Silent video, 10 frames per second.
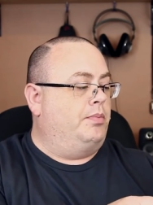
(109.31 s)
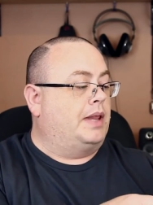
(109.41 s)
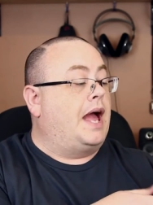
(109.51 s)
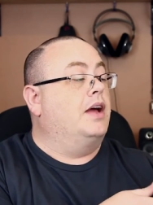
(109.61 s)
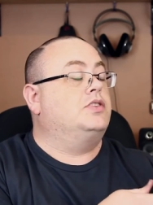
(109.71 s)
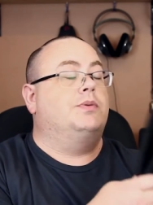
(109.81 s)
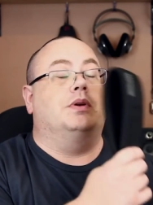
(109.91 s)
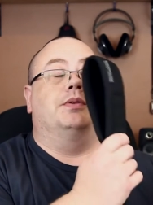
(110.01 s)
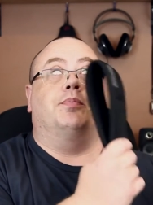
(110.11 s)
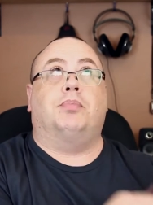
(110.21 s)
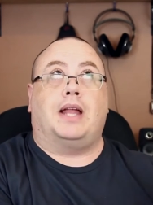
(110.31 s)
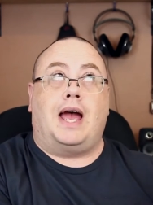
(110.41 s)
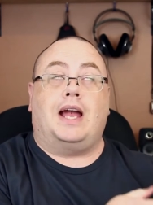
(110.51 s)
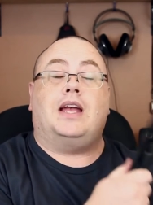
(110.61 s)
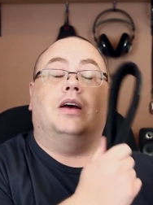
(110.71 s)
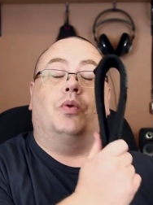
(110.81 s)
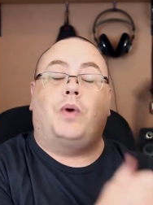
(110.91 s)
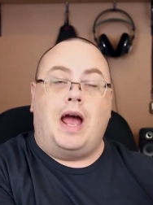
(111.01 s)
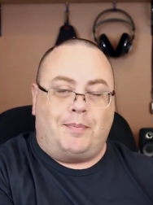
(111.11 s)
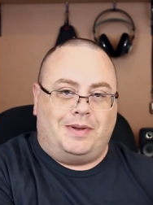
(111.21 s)
Black, excuse me, Black
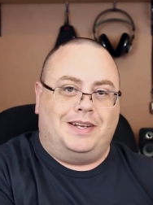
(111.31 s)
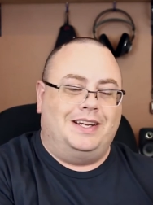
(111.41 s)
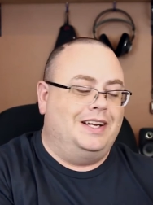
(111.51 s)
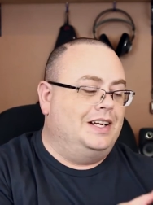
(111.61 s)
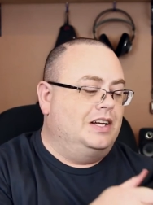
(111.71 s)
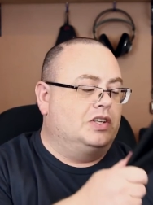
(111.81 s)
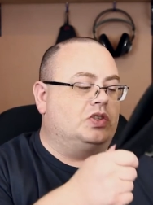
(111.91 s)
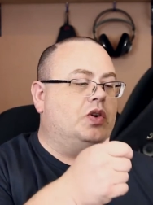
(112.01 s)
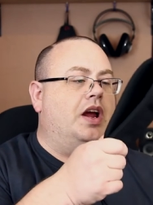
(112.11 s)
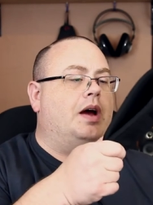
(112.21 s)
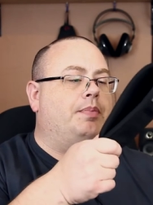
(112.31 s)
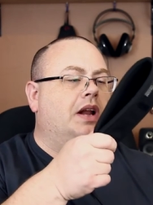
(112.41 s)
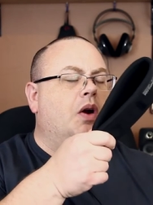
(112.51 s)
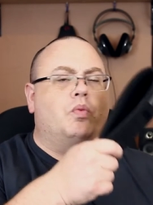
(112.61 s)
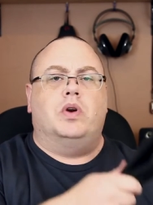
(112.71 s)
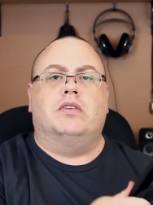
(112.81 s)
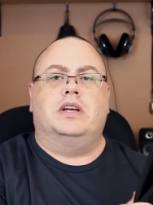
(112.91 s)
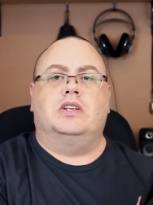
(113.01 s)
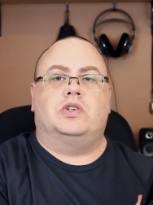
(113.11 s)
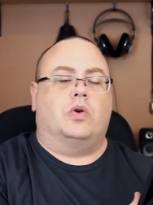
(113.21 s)
Rapid strap, and I
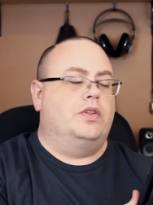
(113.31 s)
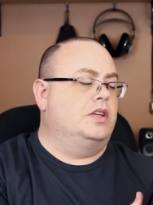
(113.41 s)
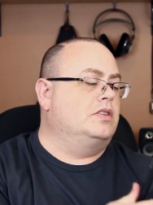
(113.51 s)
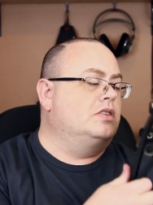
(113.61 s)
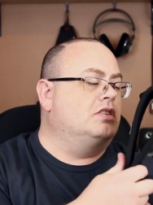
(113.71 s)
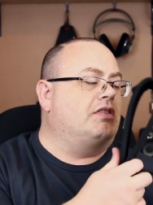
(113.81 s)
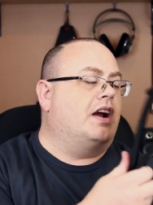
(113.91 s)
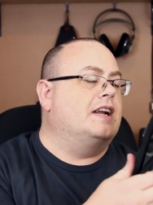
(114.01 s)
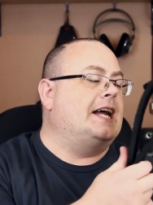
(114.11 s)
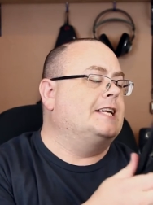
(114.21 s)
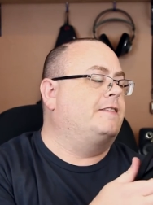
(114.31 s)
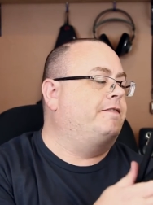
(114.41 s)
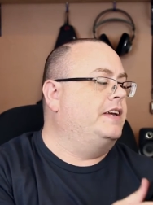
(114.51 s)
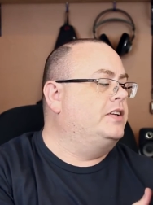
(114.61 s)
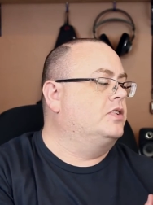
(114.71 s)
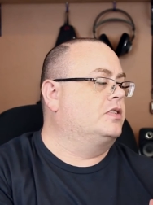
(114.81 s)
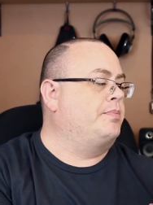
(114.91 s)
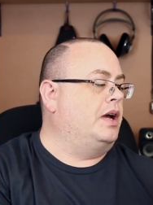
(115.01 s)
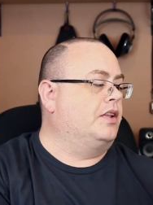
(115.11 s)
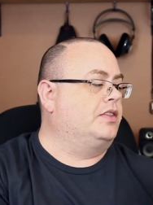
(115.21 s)
really enjoy these, and there's a lot of nice features
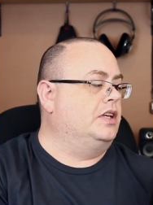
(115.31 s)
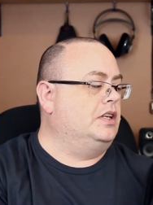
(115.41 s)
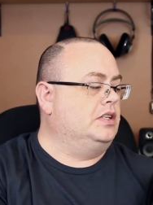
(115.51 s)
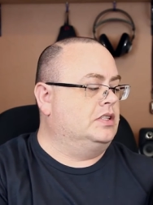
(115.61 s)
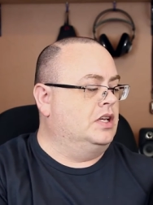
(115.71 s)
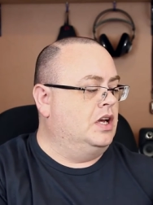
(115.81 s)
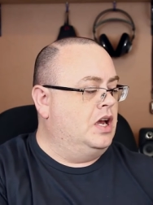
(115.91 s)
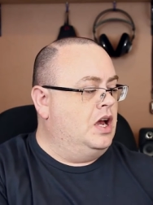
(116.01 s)
about these.